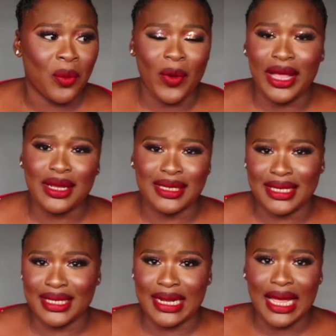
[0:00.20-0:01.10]
where does
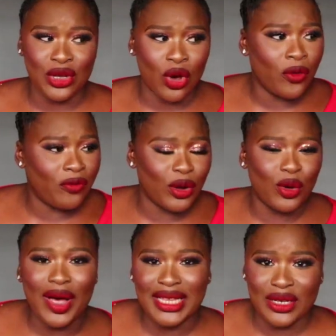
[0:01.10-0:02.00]
it say that your
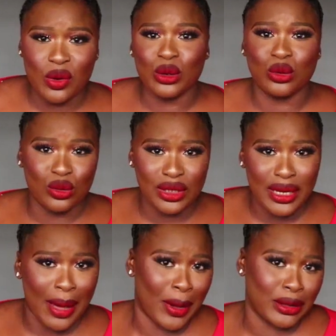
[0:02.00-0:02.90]
followers equals to
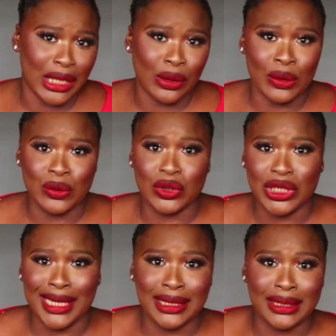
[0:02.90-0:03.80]
the amount you're going to
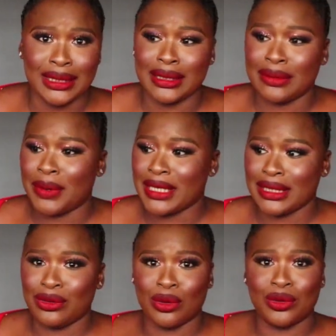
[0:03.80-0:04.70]
charge the
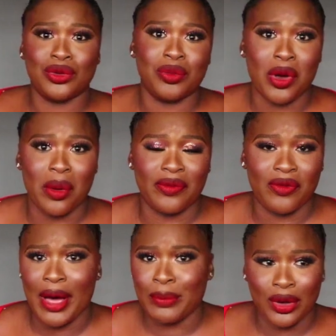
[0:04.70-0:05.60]
person you want to do makeup
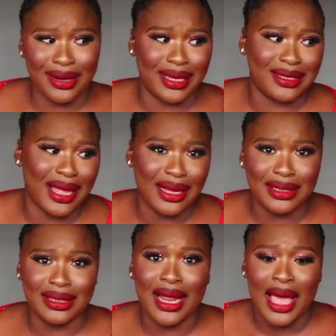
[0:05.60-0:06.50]
for? I'm not
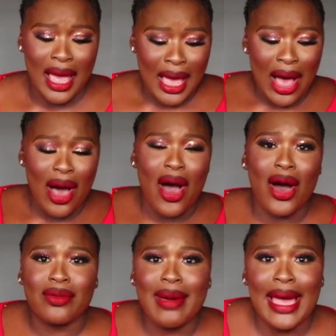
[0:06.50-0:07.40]
understanding.
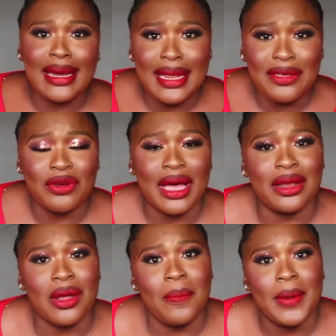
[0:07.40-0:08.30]
Oh, Benny, if you
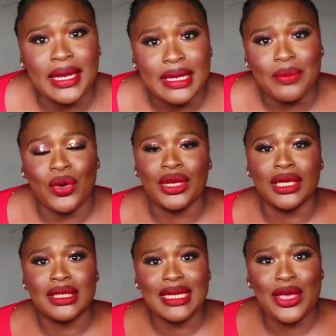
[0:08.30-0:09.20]
cannot pay the
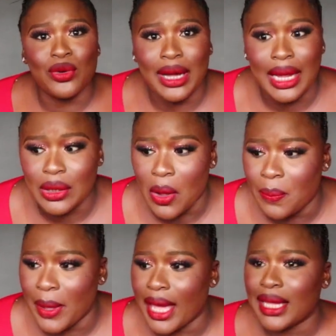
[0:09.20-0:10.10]
money, say you
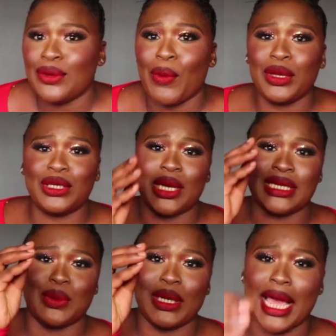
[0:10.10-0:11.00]
cannot pay. Which one
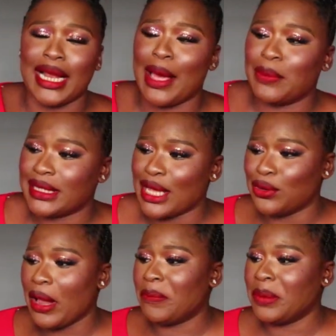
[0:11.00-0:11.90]
is one that you now be
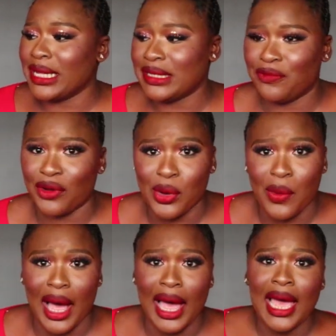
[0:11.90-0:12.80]
saying you don't have plenty
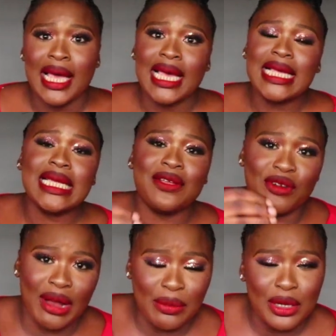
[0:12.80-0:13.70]
follower? Is it the
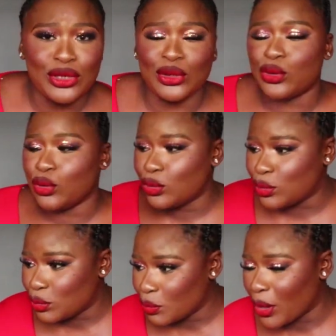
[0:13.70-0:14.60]
follower I'm going to
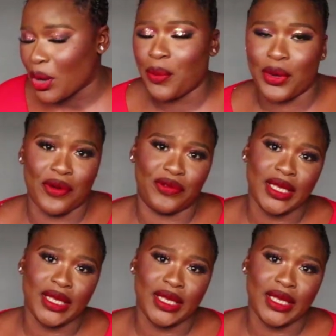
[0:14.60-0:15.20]
use to do makeup on your